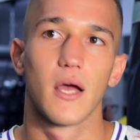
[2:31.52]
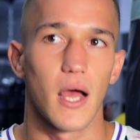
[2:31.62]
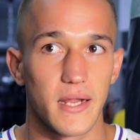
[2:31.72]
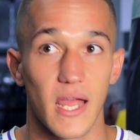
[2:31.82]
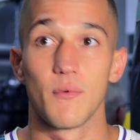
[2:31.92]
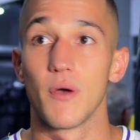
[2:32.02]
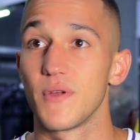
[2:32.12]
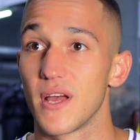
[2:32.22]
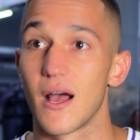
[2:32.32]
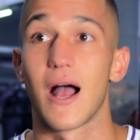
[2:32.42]
I came up
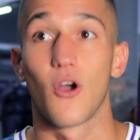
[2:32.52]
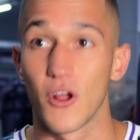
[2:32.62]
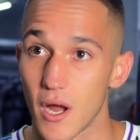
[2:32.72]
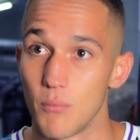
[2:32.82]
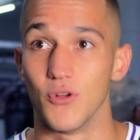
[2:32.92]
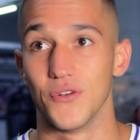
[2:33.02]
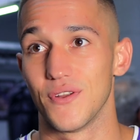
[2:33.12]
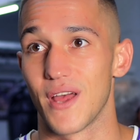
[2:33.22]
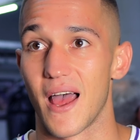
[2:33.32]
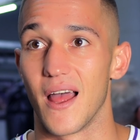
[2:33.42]
here, I got humbled,
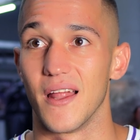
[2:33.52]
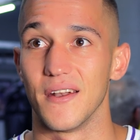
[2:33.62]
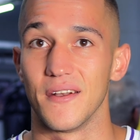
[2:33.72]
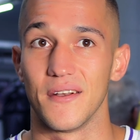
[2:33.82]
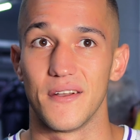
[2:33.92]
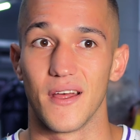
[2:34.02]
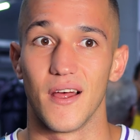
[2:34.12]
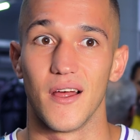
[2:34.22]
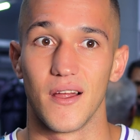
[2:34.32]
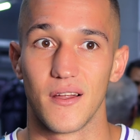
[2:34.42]
and
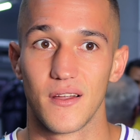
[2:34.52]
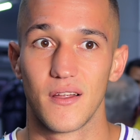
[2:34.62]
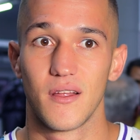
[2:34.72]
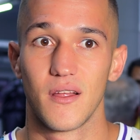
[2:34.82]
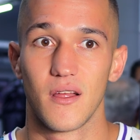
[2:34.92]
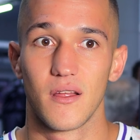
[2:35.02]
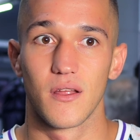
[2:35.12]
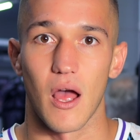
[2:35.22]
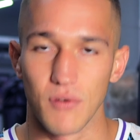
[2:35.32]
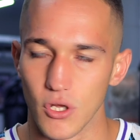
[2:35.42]

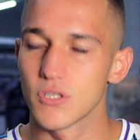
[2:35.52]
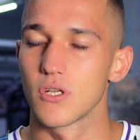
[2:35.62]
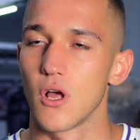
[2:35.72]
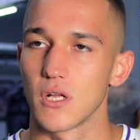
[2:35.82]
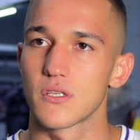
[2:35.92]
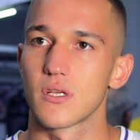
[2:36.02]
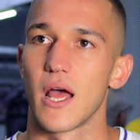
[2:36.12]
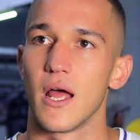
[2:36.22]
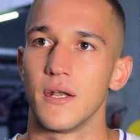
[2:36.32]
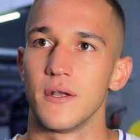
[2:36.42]
I've learned a lot.
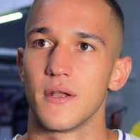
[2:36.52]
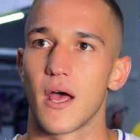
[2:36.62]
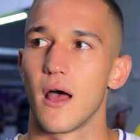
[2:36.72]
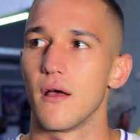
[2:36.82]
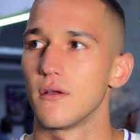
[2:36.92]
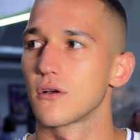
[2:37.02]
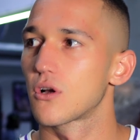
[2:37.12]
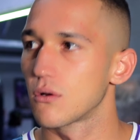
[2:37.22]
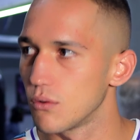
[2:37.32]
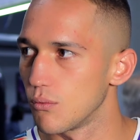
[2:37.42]
And
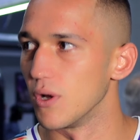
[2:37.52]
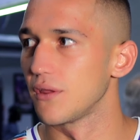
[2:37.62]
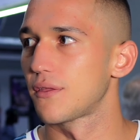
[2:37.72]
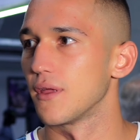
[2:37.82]
with